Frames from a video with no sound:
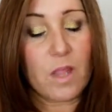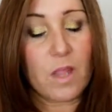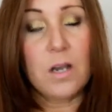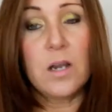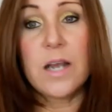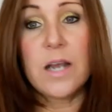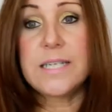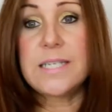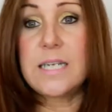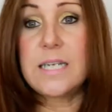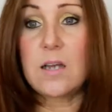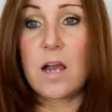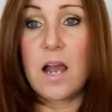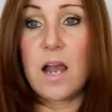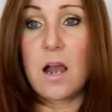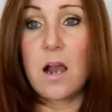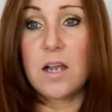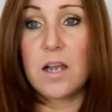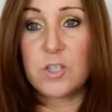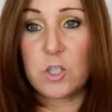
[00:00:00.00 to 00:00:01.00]
Like I said,
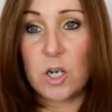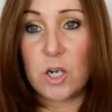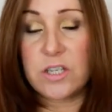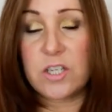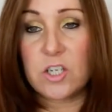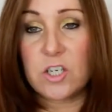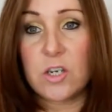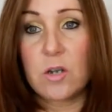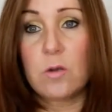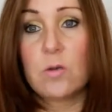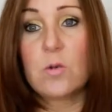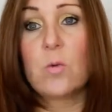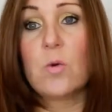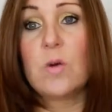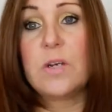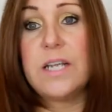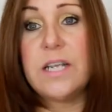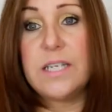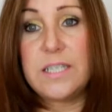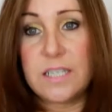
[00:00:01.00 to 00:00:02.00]
I tried the shoulder
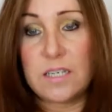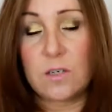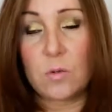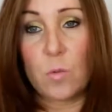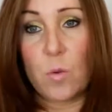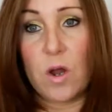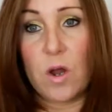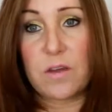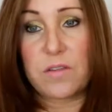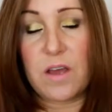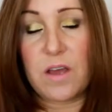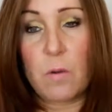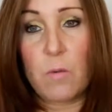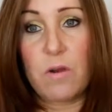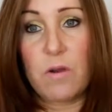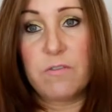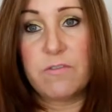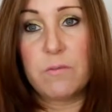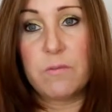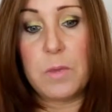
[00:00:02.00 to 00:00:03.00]
one. It didn't work that
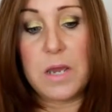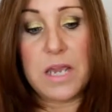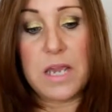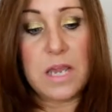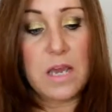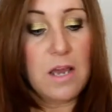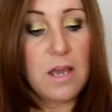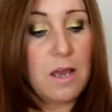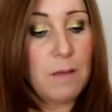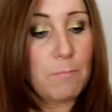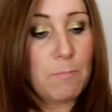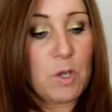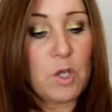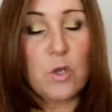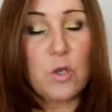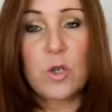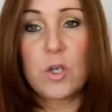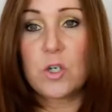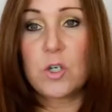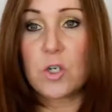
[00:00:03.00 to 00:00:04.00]
well for me, but
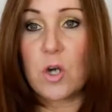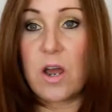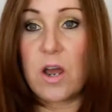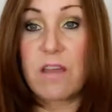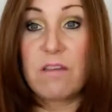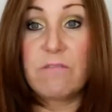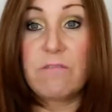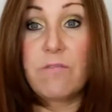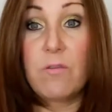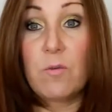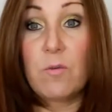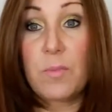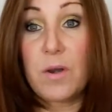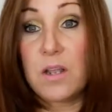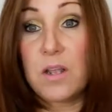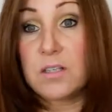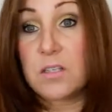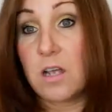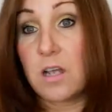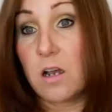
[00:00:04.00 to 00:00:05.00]
you can try it for
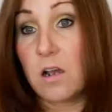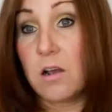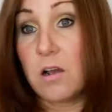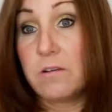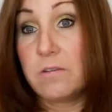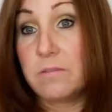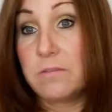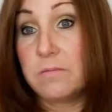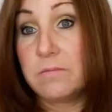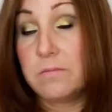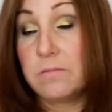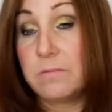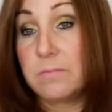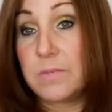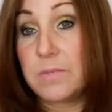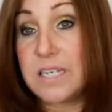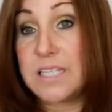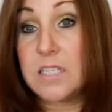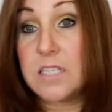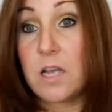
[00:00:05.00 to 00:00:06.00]
plantar
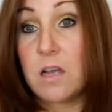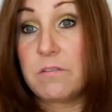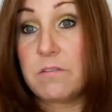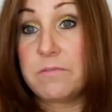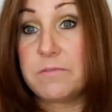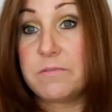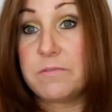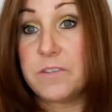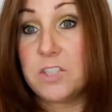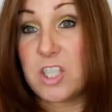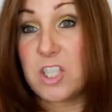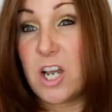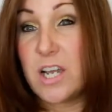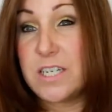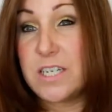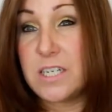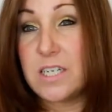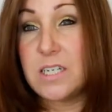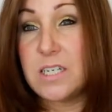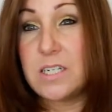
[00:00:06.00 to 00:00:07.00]

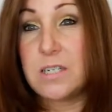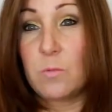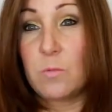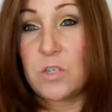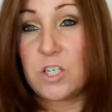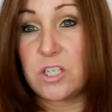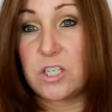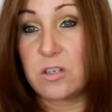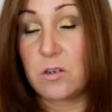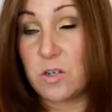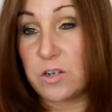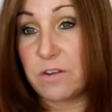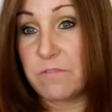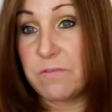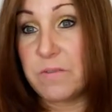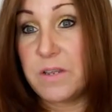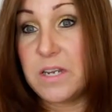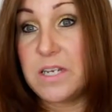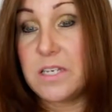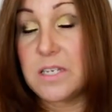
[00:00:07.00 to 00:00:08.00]
fasciitis, which is on your
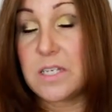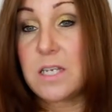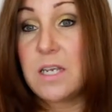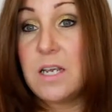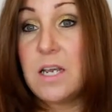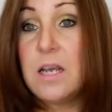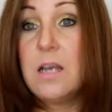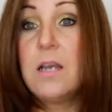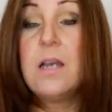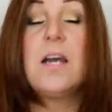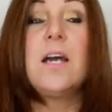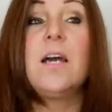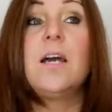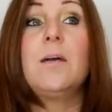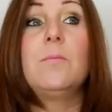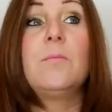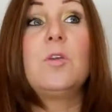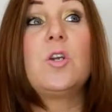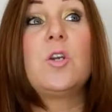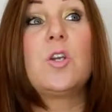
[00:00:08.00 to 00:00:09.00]
feet.
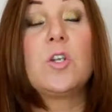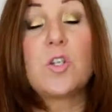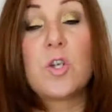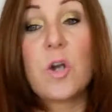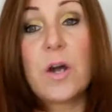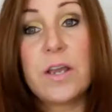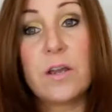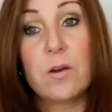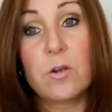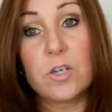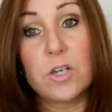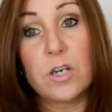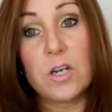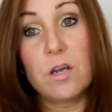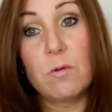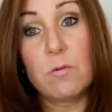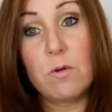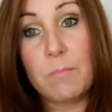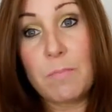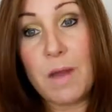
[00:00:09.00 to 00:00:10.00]
You can try it on your
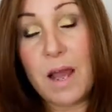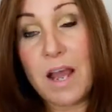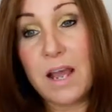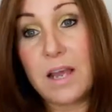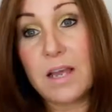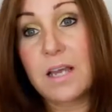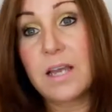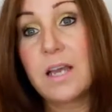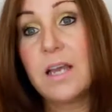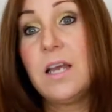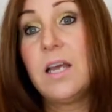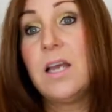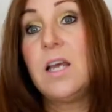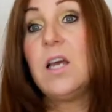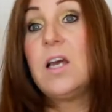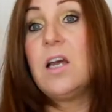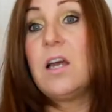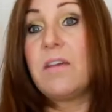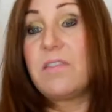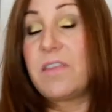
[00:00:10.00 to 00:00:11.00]
lower back.
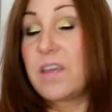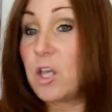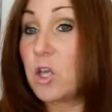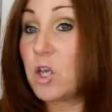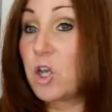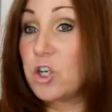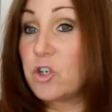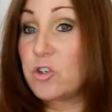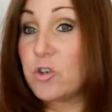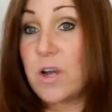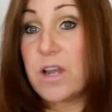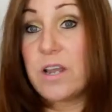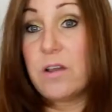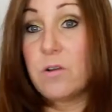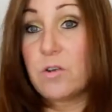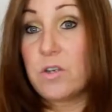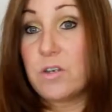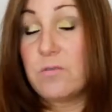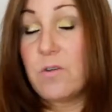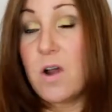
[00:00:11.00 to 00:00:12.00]
I think you can try
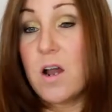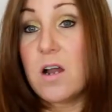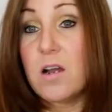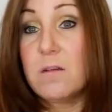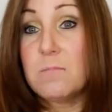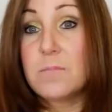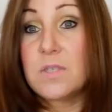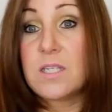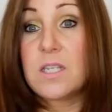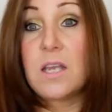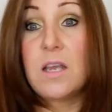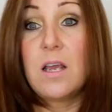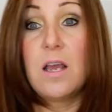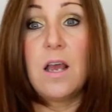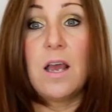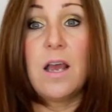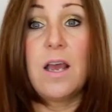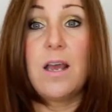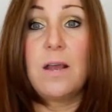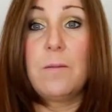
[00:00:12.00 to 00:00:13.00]
it on your arms.
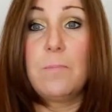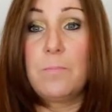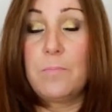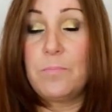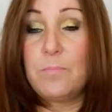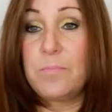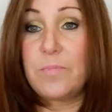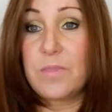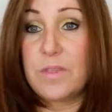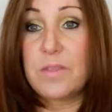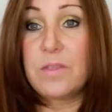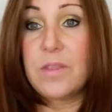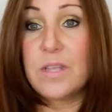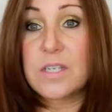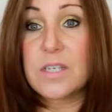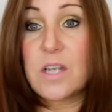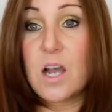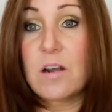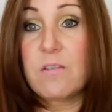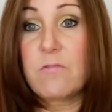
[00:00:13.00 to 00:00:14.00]

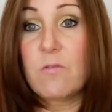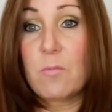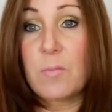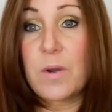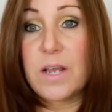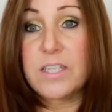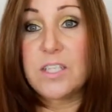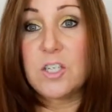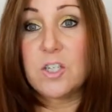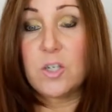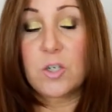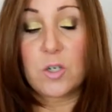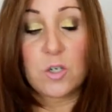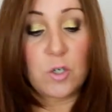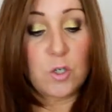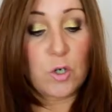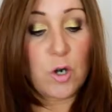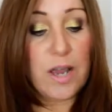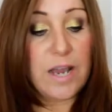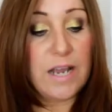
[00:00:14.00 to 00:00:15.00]
There's kind of all places you
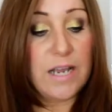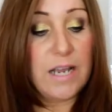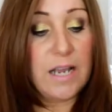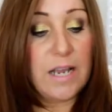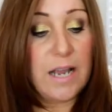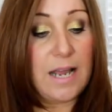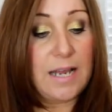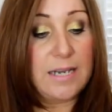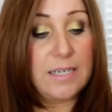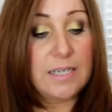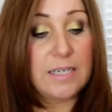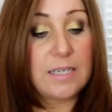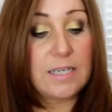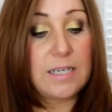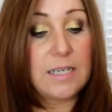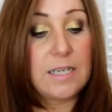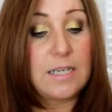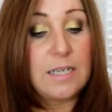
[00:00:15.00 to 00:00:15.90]
can try it, and